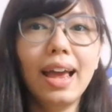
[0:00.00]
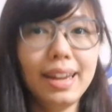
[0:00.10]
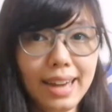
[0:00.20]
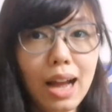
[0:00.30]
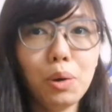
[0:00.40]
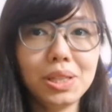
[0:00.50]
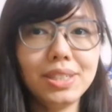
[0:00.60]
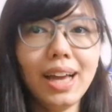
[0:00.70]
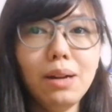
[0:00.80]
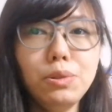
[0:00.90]
Now it's
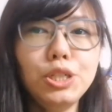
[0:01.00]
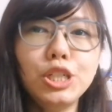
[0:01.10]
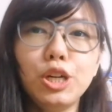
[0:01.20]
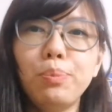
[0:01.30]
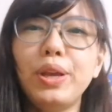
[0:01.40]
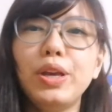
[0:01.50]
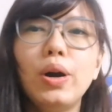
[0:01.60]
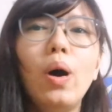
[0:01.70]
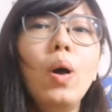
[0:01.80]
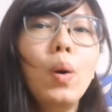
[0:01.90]
time to show me
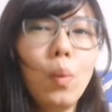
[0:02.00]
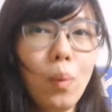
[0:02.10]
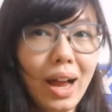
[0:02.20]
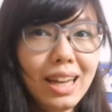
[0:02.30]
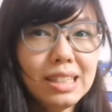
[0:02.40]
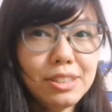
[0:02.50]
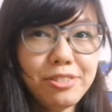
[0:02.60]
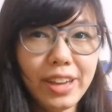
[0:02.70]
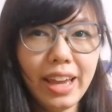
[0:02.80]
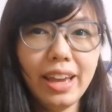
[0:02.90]
your one little
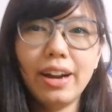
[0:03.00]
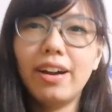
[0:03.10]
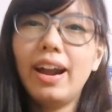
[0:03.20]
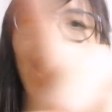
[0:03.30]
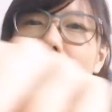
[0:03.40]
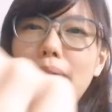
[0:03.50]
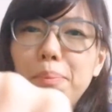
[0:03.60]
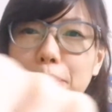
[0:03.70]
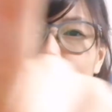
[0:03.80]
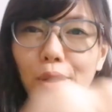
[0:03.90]
finger and
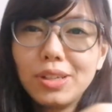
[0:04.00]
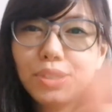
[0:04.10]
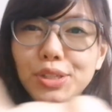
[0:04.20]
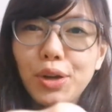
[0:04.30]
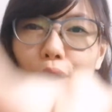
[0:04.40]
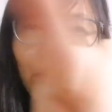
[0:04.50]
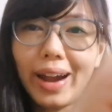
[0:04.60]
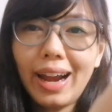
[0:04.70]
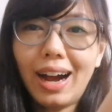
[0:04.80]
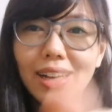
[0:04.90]
point to the
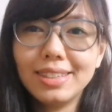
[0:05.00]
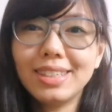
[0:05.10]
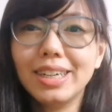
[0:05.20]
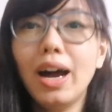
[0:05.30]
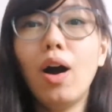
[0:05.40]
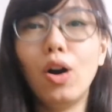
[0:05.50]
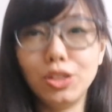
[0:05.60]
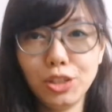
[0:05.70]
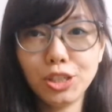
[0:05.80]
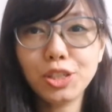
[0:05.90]
correct answer on
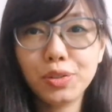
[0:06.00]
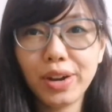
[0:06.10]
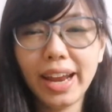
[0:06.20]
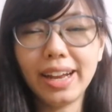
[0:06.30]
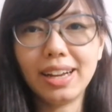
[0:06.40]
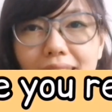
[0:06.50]
your screen.